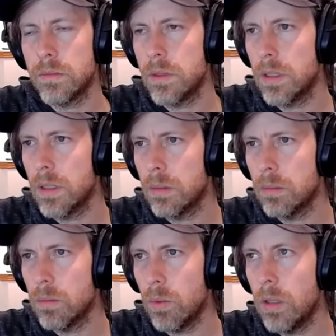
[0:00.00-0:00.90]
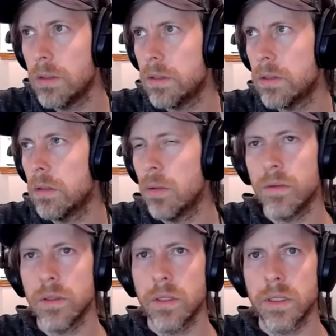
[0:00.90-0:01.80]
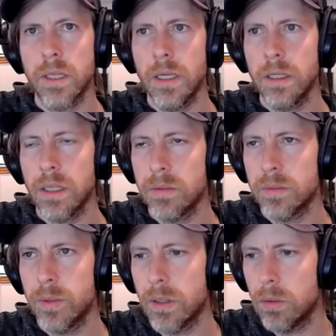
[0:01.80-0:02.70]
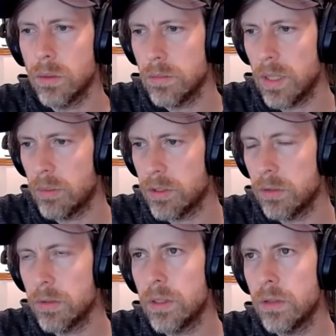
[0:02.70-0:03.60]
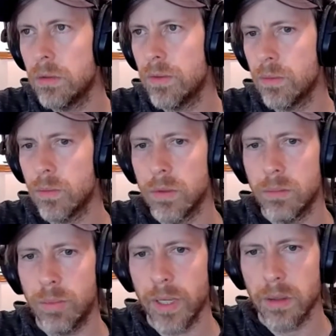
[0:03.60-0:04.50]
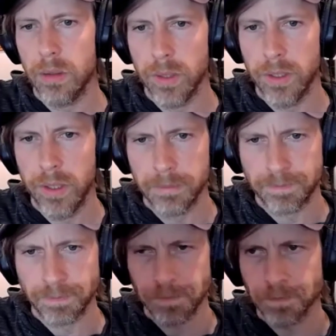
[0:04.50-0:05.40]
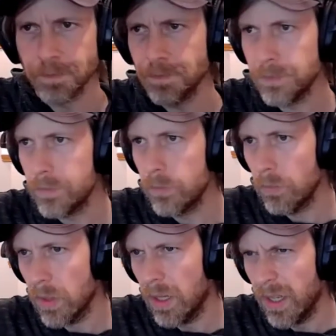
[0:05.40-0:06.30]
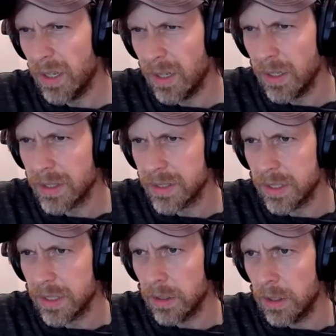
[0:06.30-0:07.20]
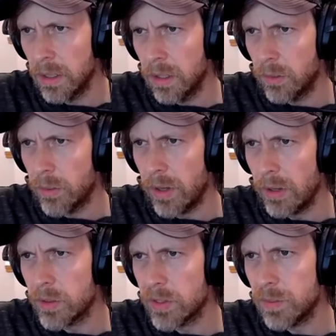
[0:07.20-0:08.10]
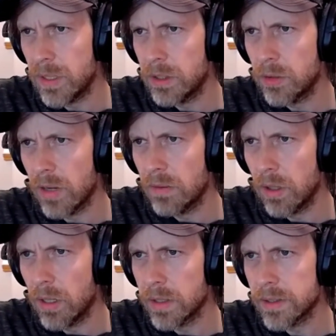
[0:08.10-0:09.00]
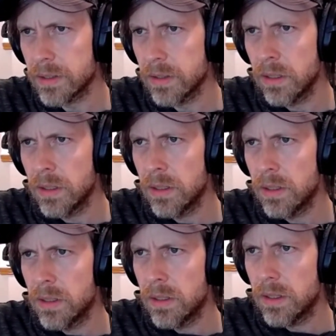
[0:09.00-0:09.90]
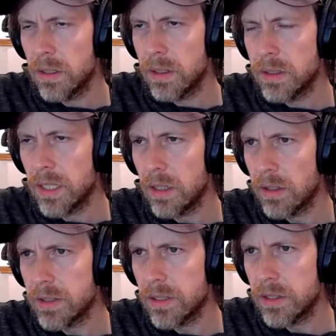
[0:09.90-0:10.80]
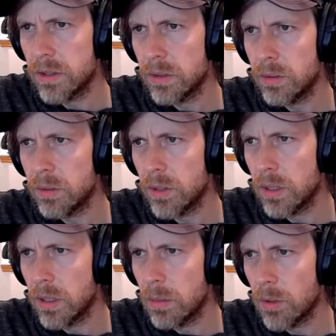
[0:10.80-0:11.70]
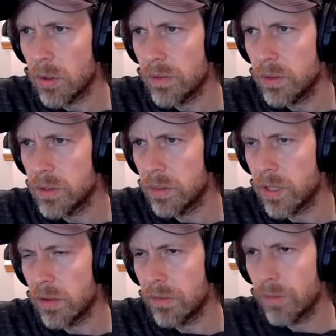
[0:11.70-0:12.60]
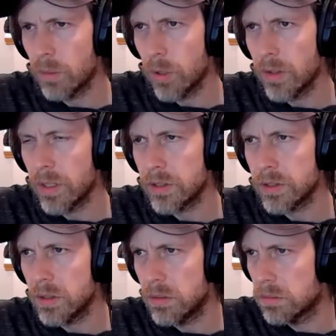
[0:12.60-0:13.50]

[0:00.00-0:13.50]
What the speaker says: want, you should go have a look at that. That one's pretty coll. I would show it to you if it wouldn't break the whole internet. Let's see. Rare USB drive loss, data loss issue. All you have to do is update your firmware and that should